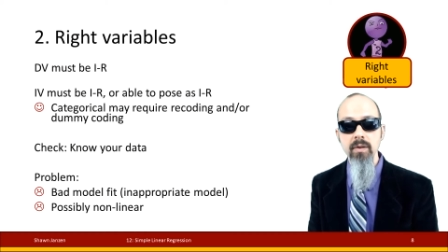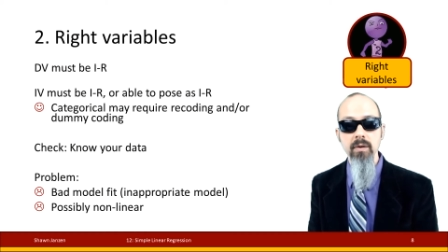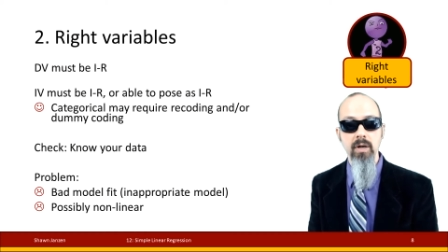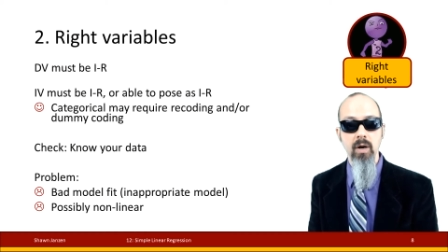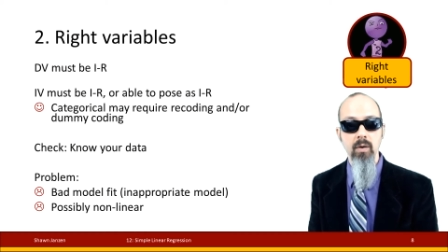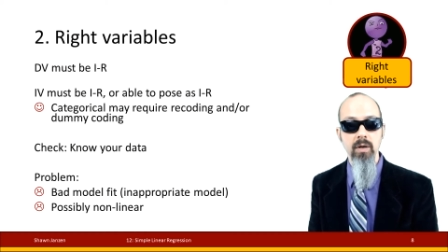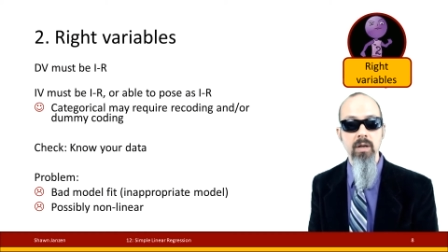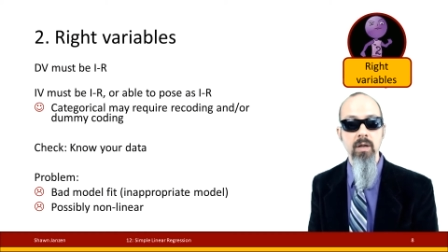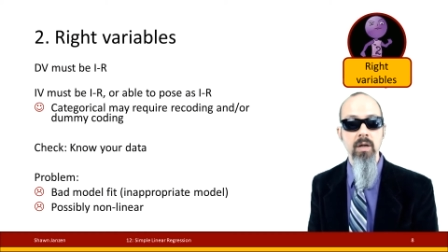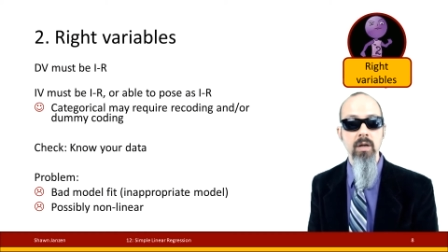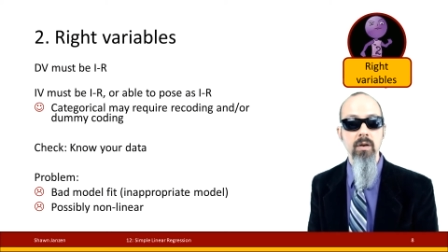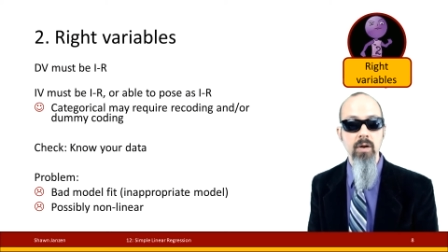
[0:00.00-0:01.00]
coded,
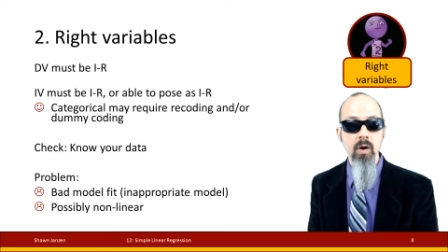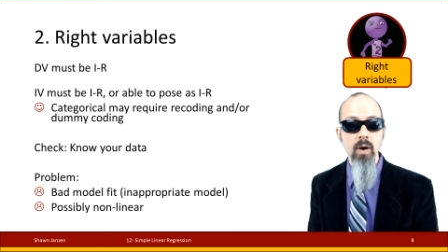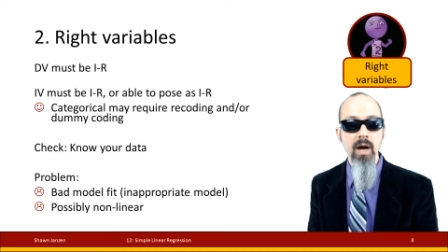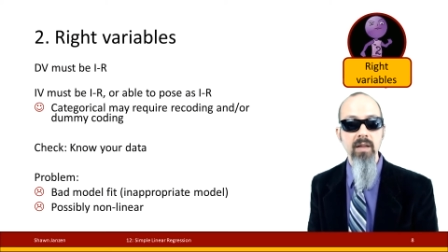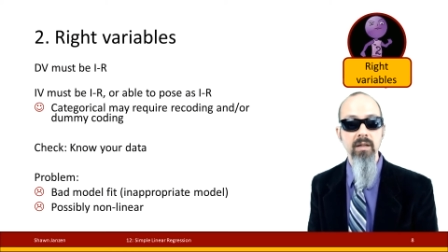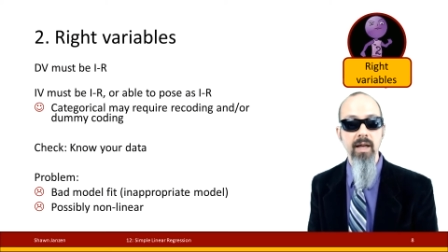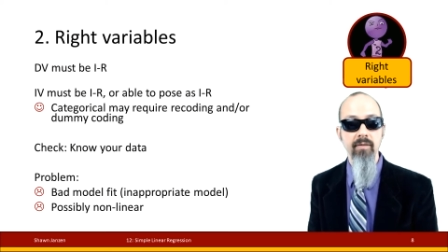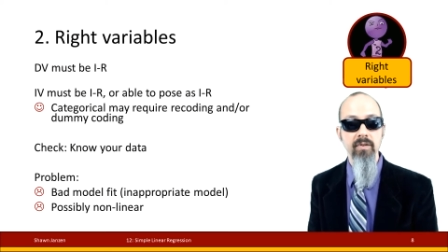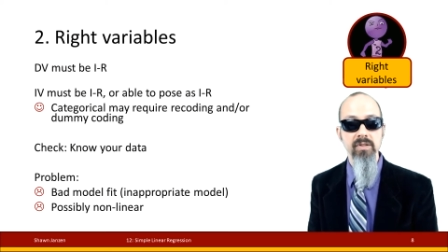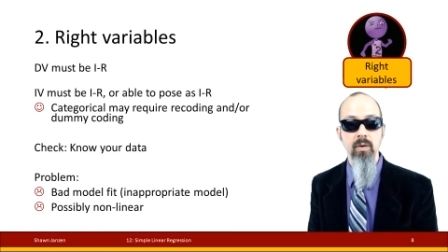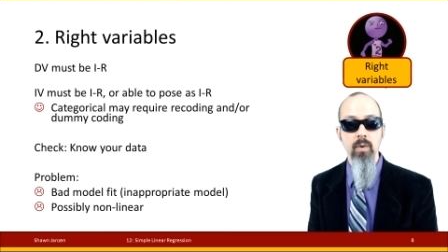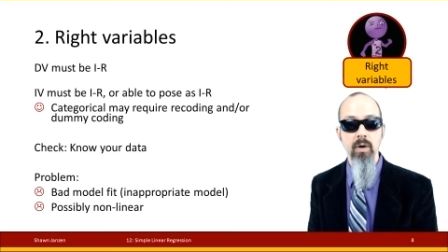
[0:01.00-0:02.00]
know how the levels
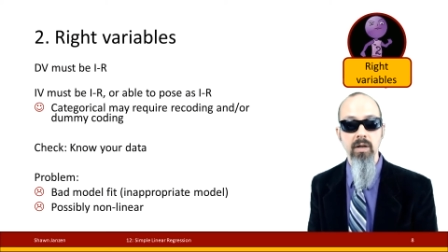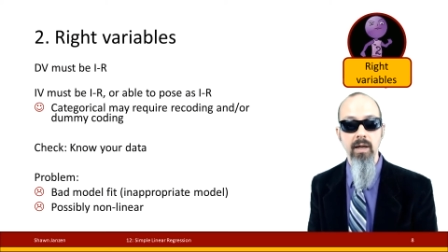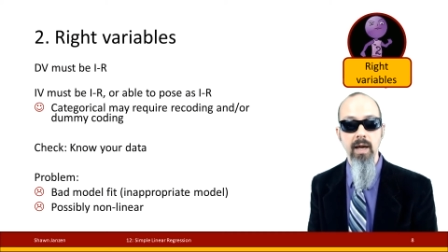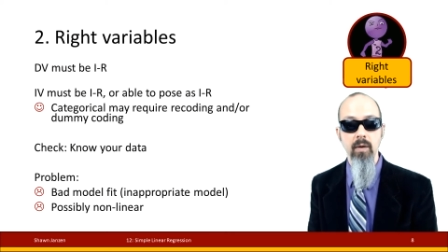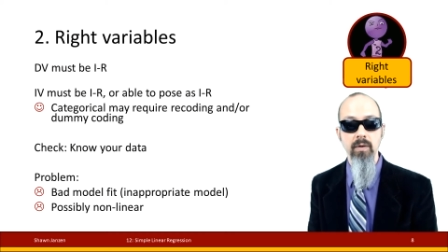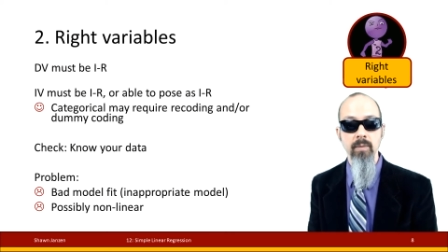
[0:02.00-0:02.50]
are working out.